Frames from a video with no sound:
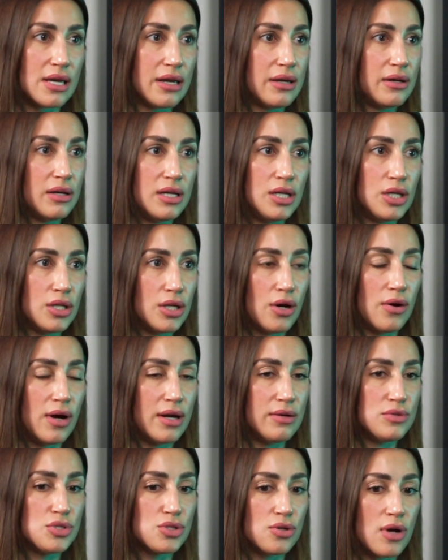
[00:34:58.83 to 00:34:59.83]
I
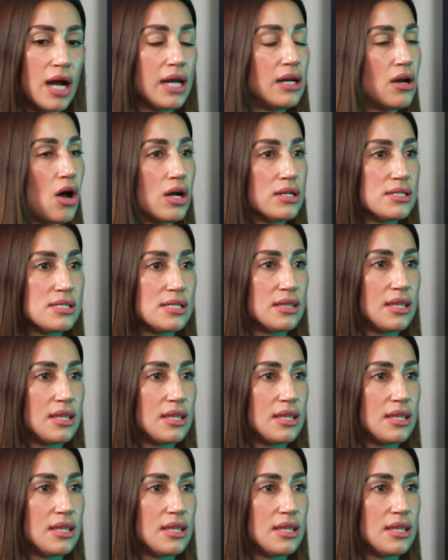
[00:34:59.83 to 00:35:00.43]
try to